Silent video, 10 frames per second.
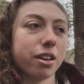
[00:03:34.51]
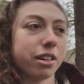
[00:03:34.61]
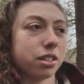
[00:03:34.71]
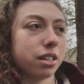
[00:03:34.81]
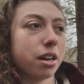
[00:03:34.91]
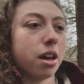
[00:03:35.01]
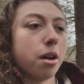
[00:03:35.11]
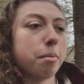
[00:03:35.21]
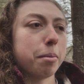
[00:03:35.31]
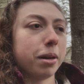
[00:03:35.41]
Honestly,
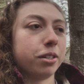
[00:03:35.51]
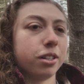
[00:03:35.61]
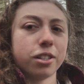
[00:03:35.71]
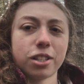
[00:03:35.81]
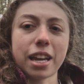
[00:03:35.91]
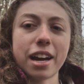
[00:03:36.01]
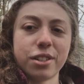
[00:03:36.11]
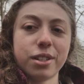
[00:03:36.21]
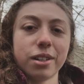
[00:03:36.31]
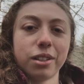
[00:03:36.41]
maybe I should have just
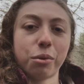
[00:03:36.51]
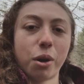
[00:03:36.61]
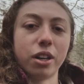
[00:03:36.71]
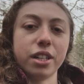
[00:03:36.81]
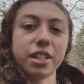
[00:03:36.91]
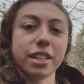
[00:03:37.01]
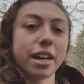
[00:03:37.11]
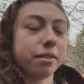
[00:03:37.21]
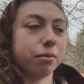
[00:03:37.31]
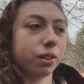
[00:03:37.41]
cashed in on the warranty.
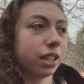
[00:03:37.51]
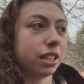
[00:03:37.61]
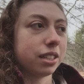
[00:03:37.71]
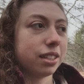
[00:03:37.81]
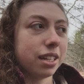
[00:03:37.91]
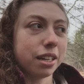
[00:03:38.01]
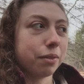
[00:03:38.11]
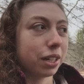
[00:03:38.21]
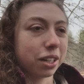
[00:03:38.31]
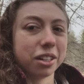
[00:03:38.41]
That really didn't
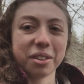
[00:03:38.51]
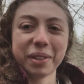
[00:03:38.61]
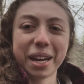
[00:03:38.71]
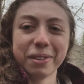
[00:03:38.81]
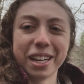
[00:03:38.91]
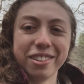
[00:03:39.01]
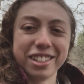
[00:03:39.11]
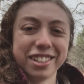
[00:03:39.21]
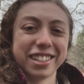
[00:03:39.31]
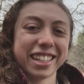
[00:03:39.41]
even occur to me. I mean, I
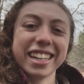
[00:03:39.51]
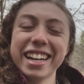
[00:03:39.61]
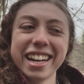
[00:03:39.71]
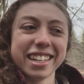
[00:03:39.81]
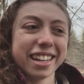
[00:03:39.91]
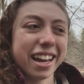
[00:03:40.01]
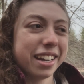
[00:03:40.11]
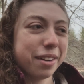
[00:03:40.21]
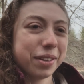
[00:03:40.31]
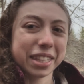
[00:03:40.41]
was just a kid. I didn't, I
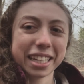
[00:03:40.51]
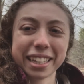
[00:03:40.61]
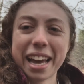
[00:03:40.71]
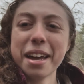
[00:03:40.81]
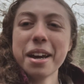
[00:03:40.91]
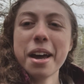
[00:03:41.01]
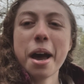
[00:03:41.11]
didn't even think of that.